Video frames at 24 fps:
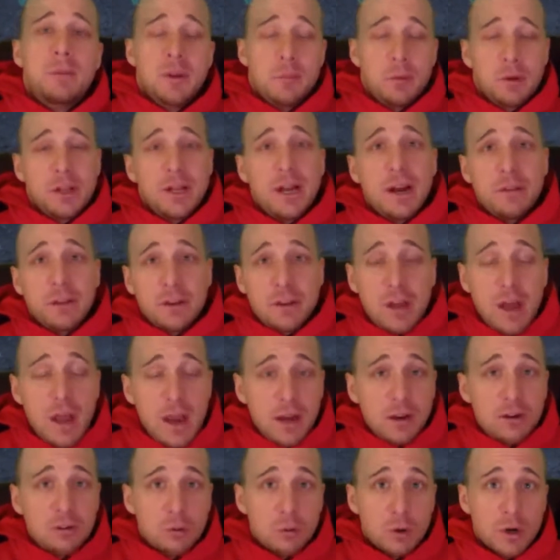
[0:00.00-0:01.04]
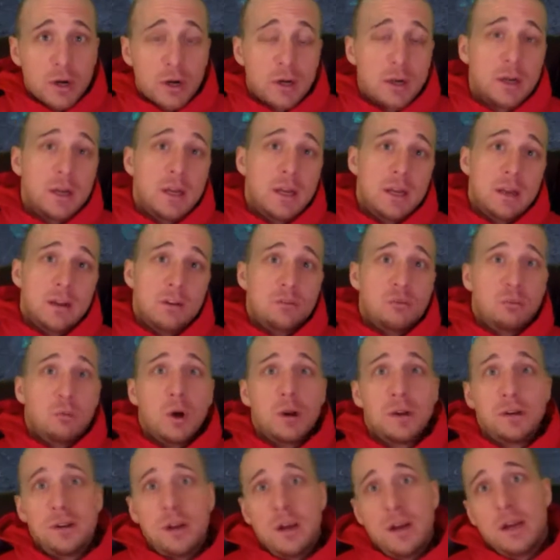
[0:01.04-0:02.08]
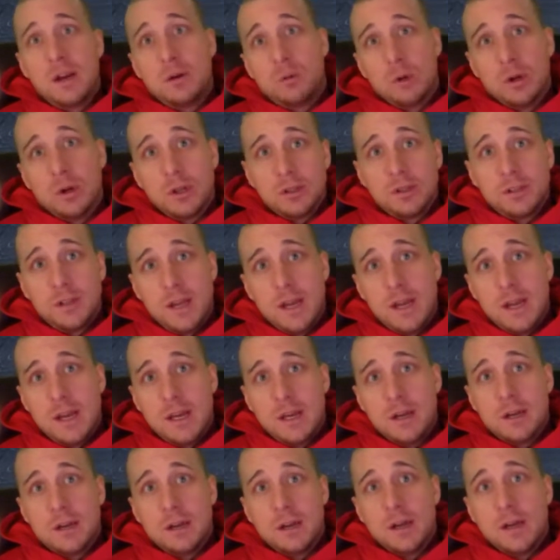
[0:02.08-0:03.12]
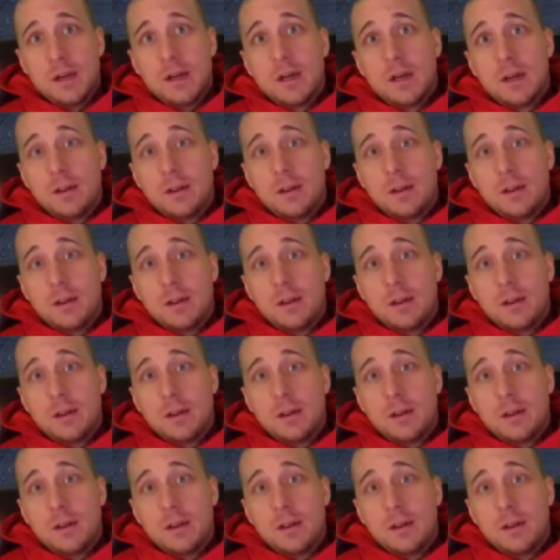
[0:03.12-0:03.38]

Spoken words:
Typically, how the tanks work is one tank will tank